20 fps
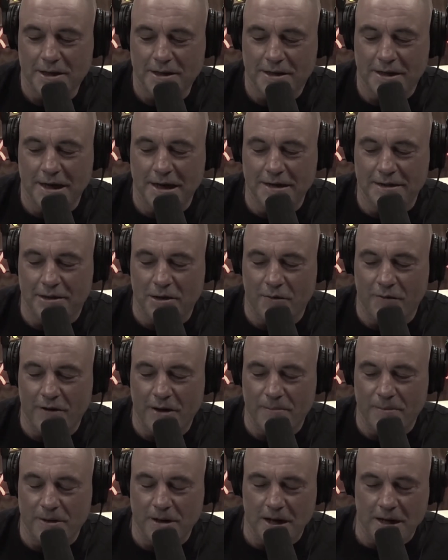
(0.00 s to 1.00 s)
Today's
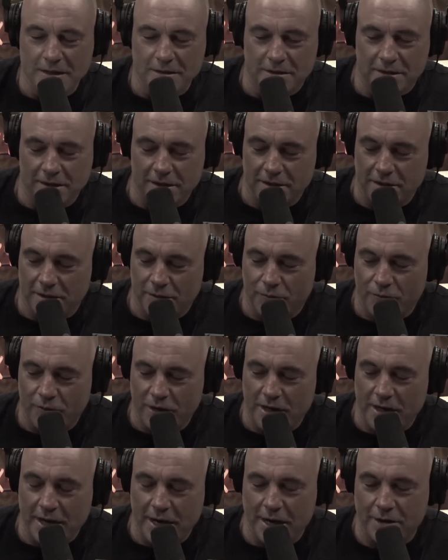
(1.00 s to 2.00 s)
November nineteenth. The
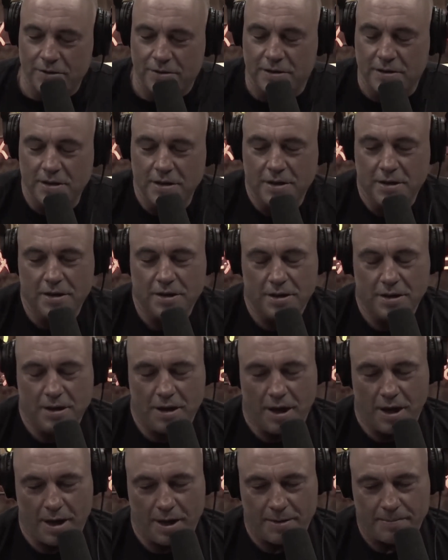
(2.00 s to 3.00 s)
Rittenhouse
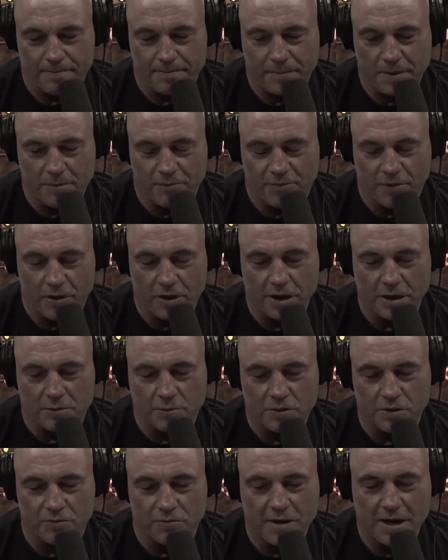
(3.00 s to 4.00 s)
um,
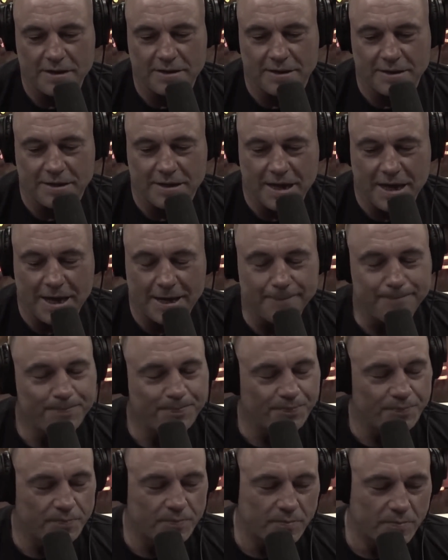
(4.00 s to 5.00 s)
verdict was read today,
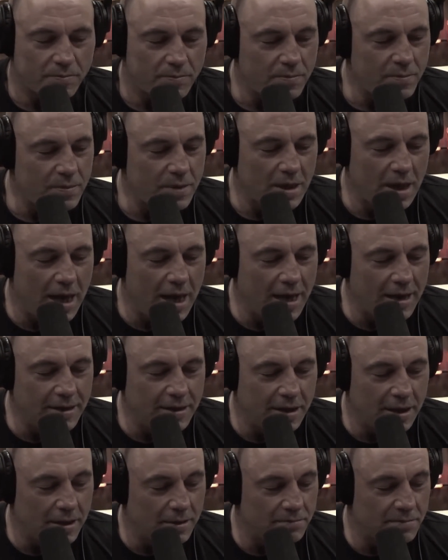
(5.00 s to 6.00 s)

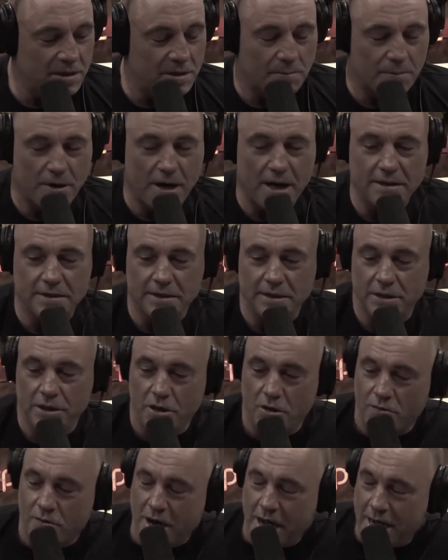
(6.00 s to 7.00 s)
and uh, surprisingly,
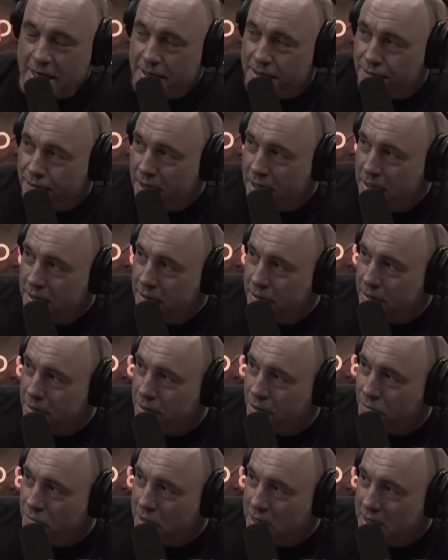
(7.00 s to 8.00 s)
no riots. Right?
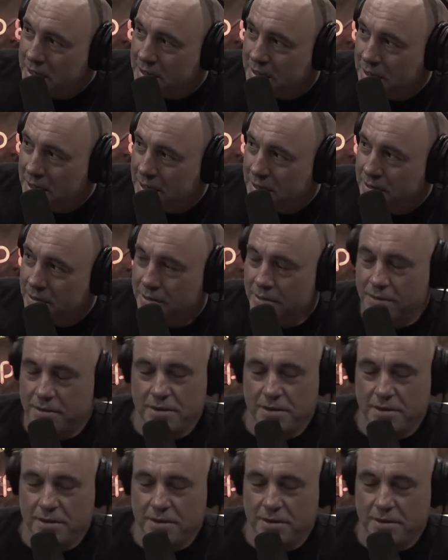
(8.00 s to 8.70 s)
No riots yet.